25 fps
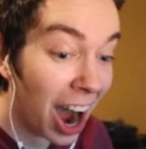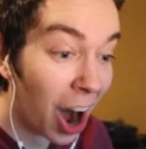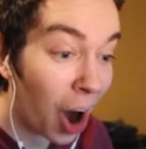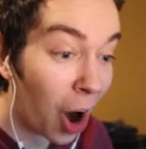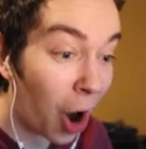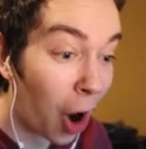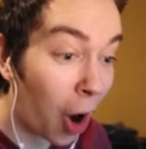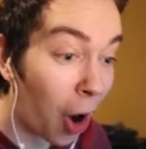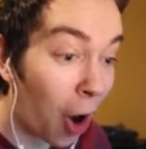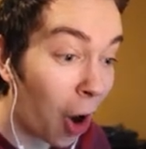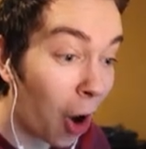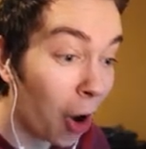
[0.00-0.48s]

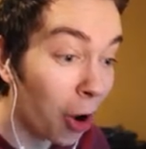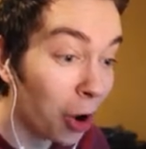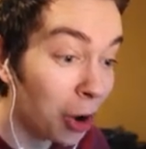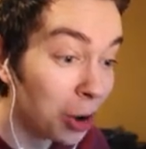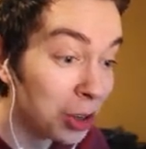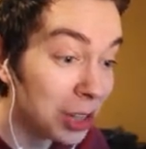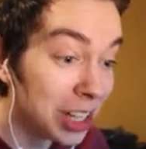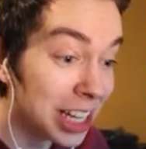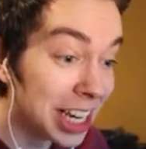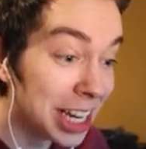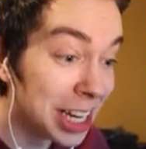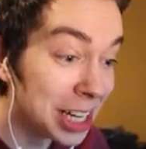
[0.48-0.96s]
Um,
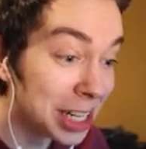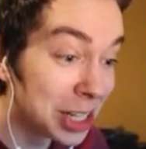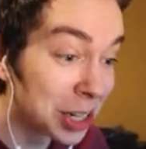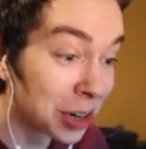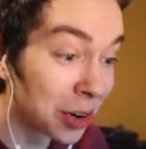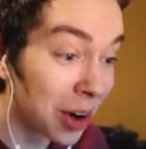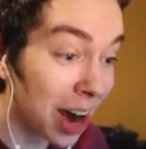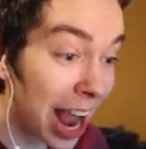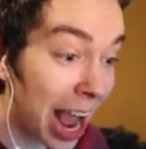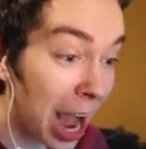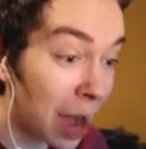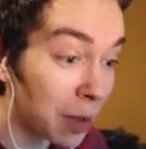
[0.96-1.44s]
Holy
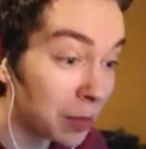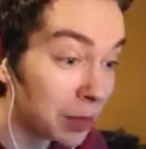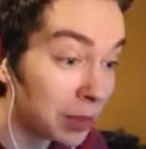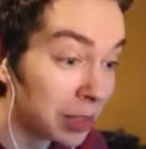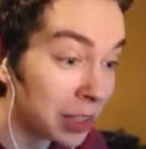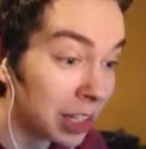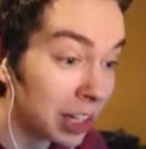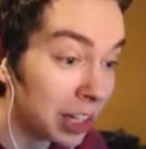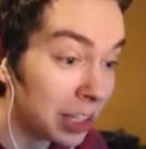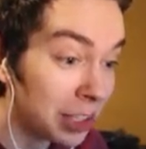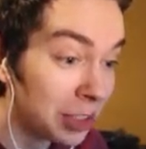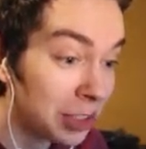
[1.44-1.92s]
crap!
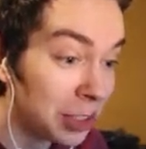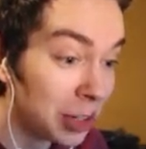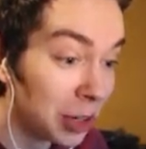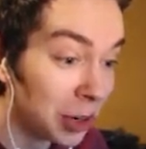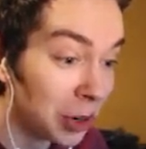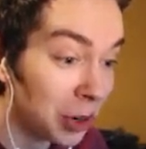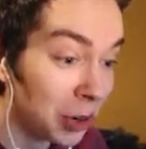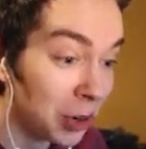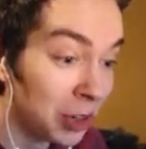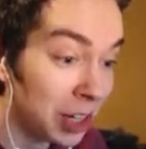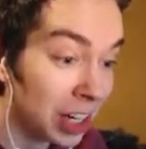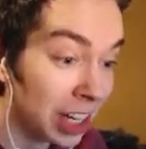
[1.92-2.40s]

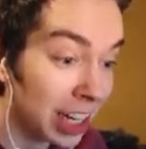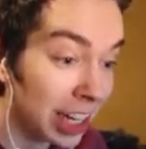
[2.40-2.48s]
Dude.